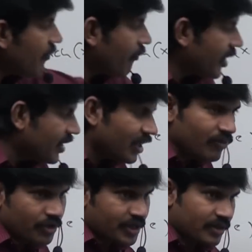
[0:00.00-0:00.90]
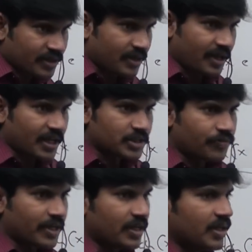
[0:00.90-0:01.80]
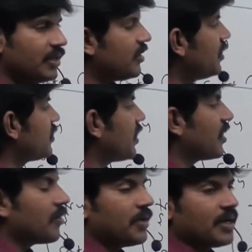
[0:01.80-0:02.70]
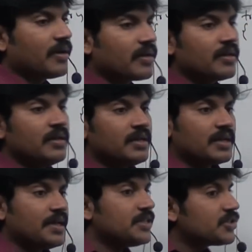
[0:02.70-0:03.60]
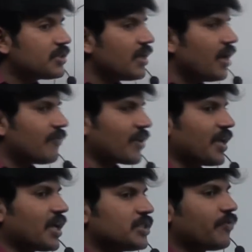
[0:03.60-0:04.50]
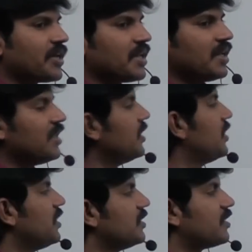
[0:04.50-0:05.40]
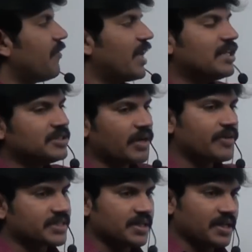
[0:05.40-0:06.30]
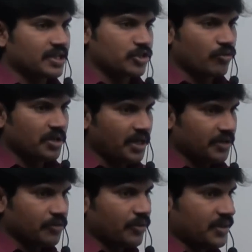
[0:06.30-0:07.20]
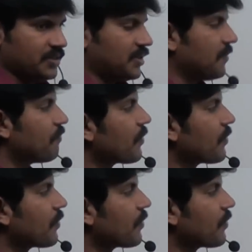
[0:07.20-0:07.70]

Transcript: finally, we can take try catch finally. Is nothing but nesting of try catch finally is a valid Java syntax only, right? Okay, this is.